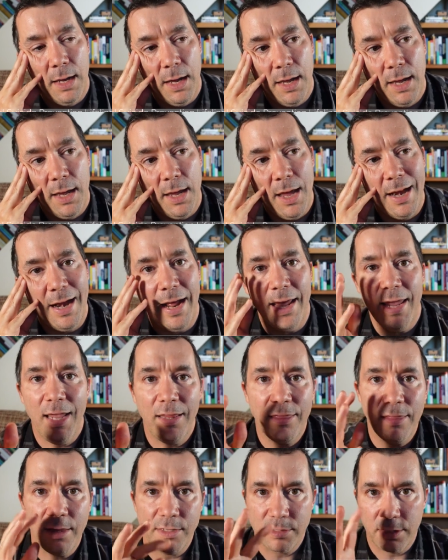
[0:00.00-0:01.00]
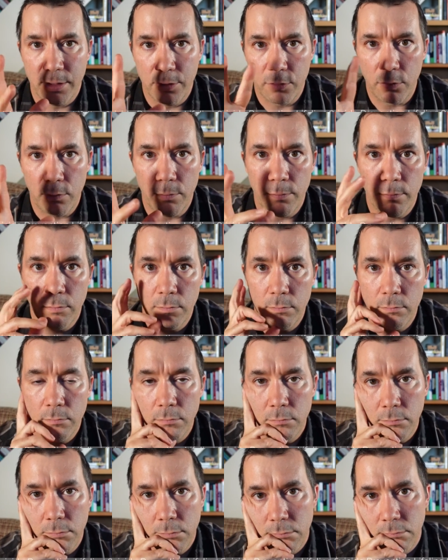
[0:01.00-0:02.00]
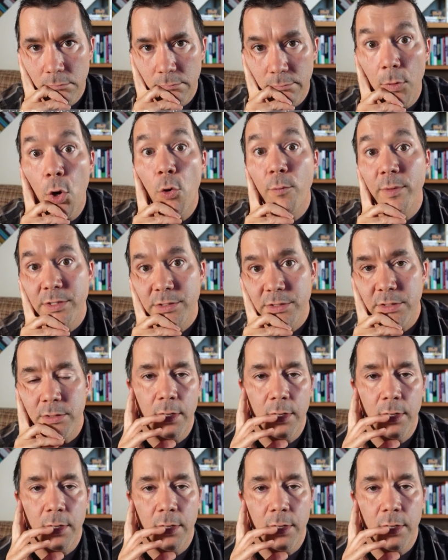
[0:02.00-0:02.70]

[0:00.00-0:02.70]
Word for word: And I hit this little moment,